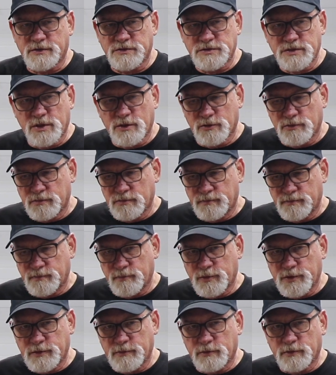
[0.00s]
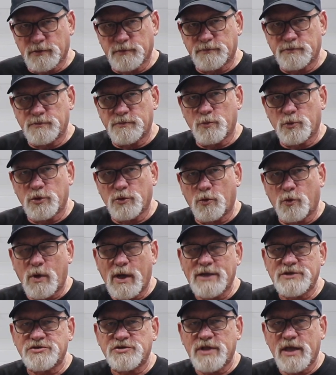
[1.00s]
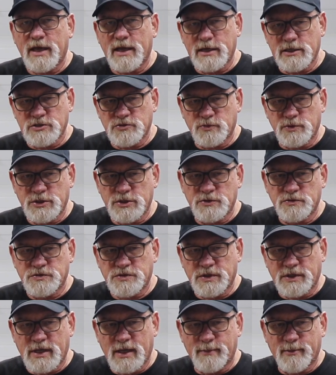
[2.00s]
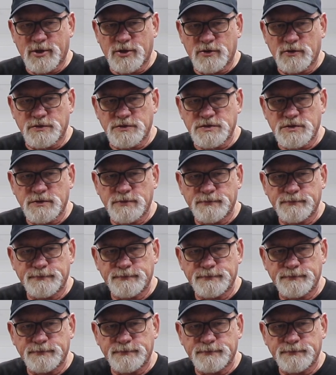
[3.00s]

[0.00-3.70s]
So we will watch that as we use the chemicals.